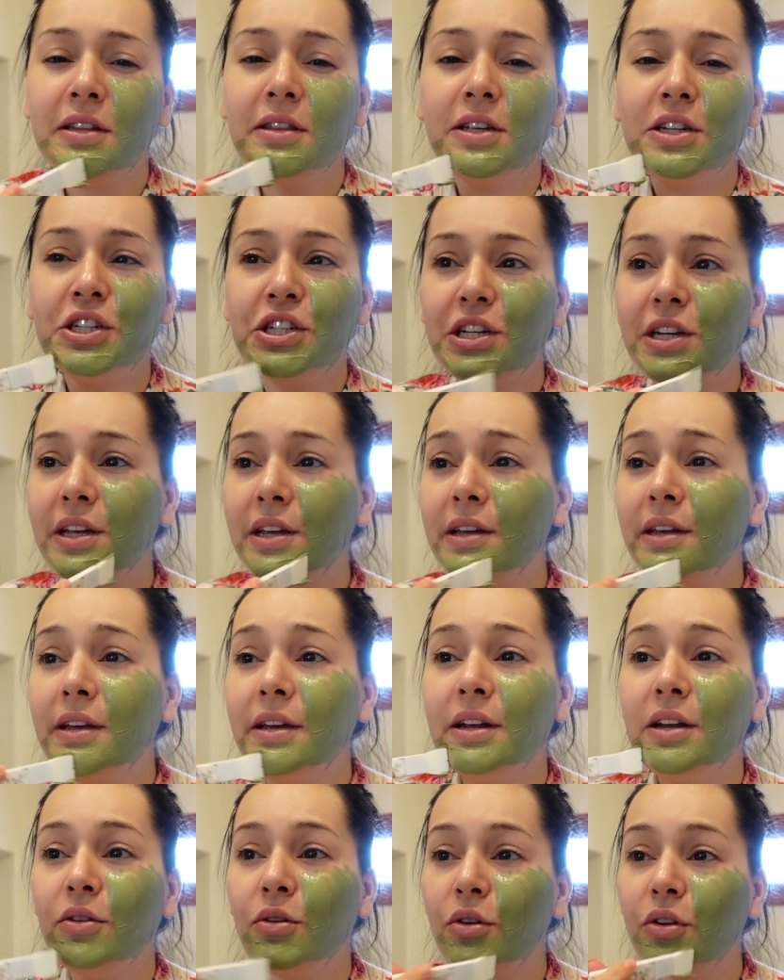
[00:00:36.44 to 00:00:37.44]
in the
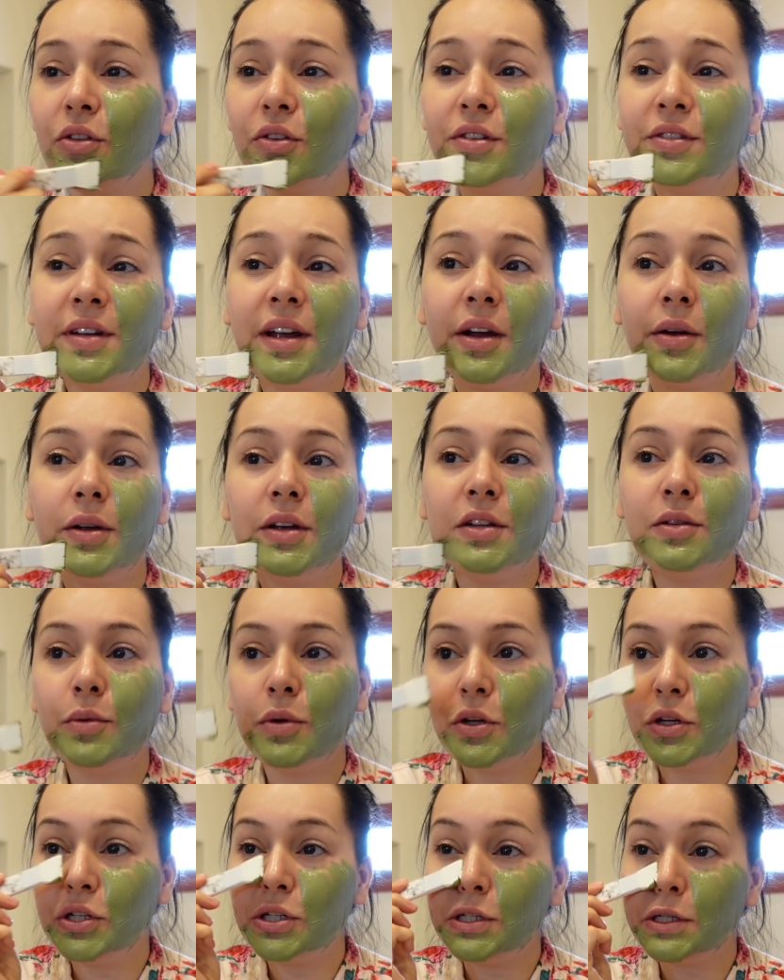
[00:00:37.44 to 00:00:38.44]
chin or those areas where
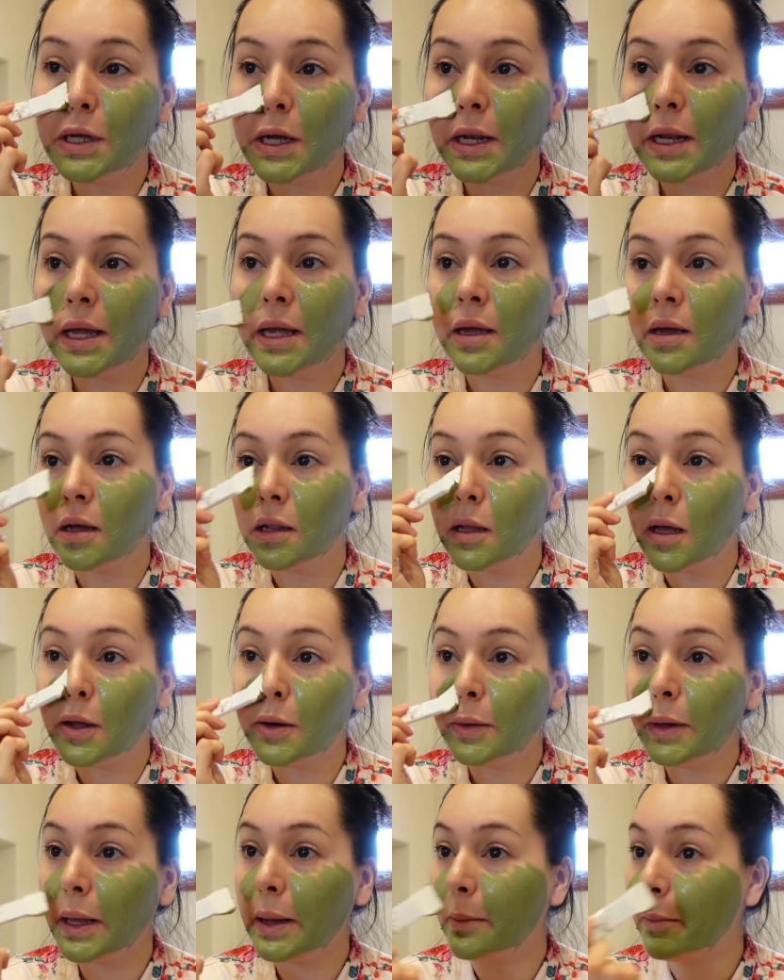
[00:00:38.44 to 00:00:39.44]
you just get like a lot
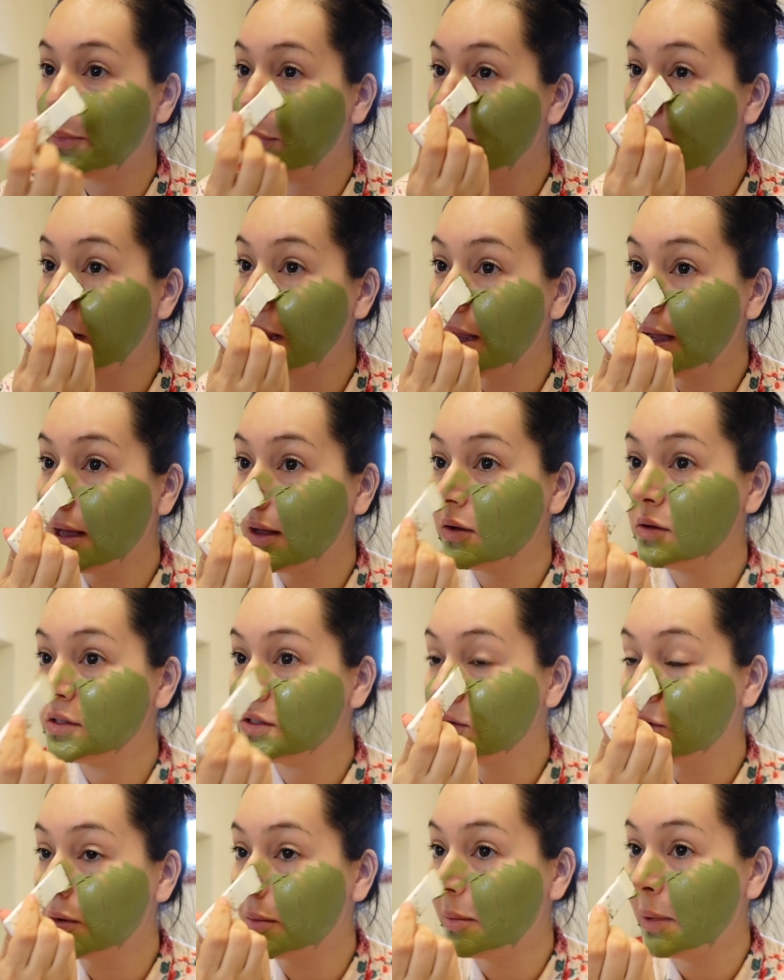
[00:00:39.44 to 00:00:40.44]
of like breakouts
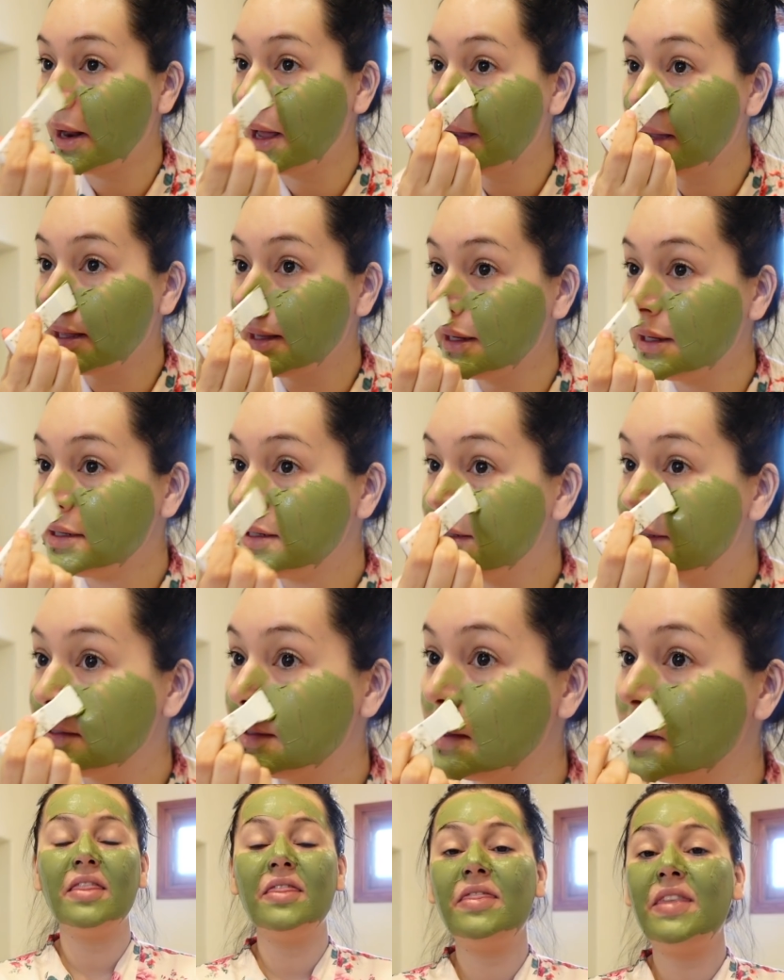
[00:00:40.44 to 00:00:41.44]
or blackheads.
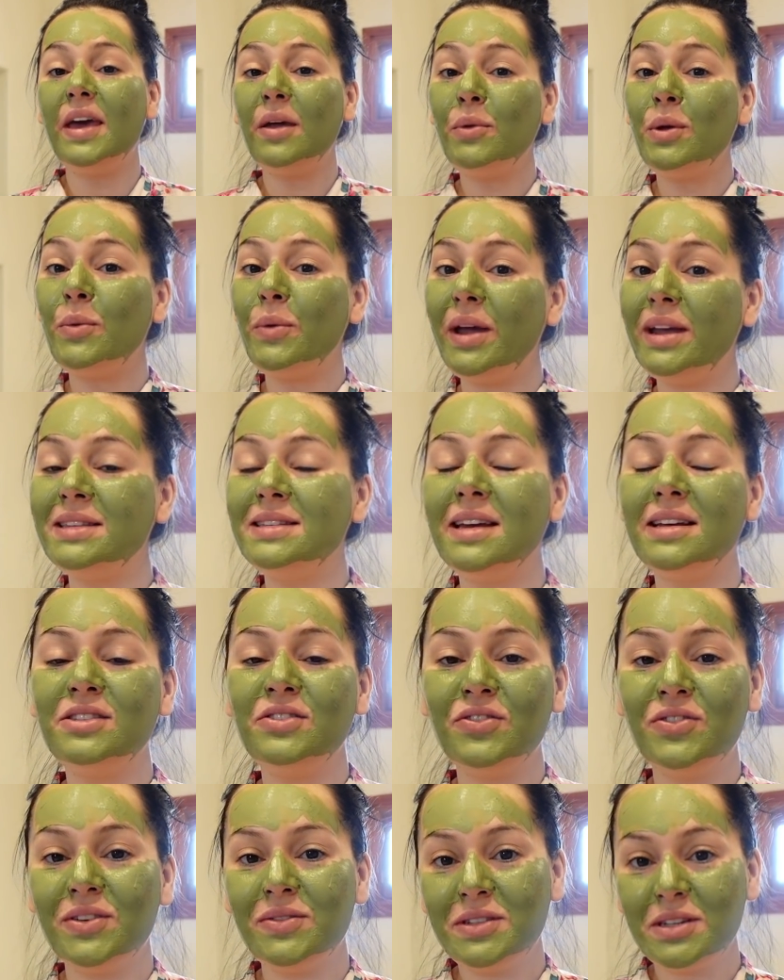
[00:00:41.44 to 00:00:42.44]
Then we wait 10 to
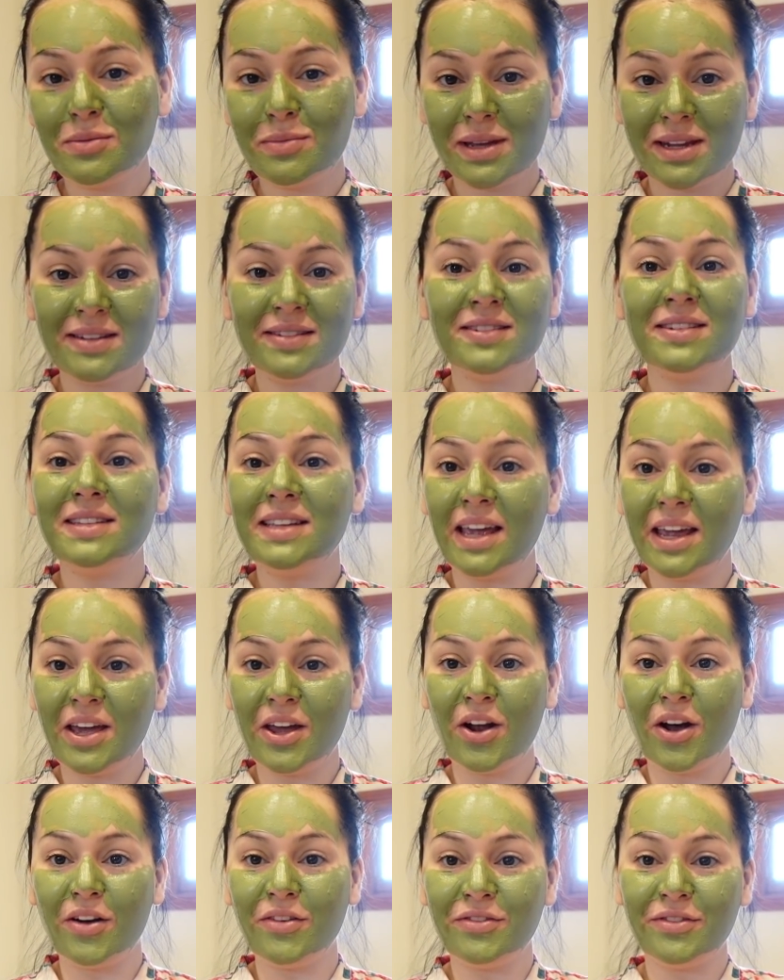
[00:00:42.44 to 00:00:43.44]
15 minutes to take it
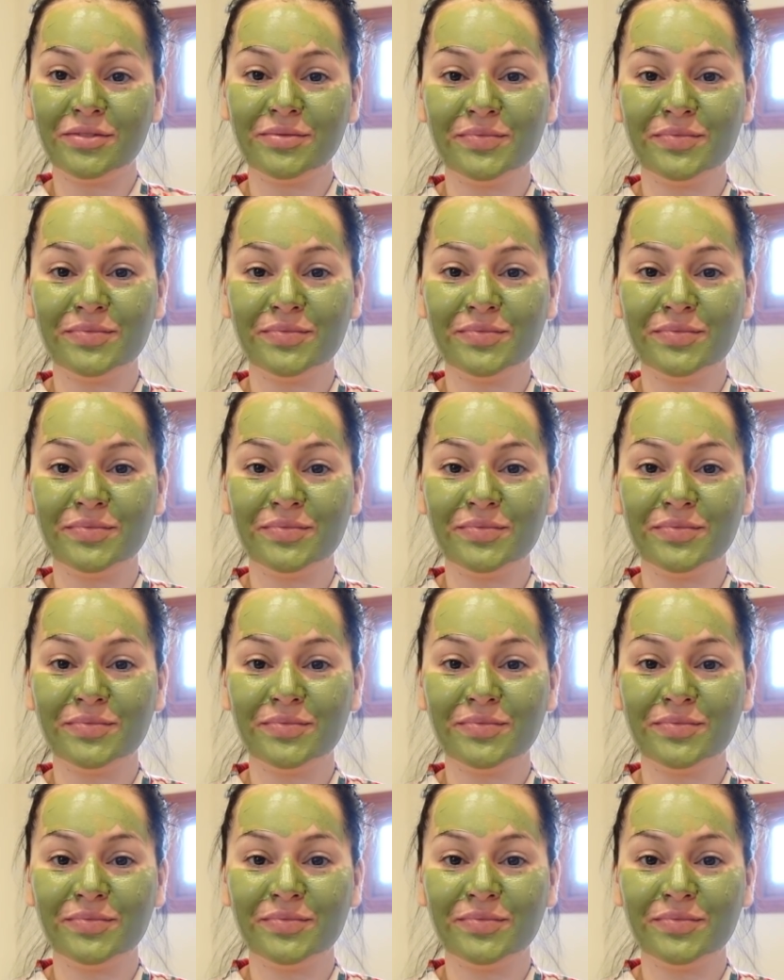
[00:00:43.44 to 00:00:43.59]
off.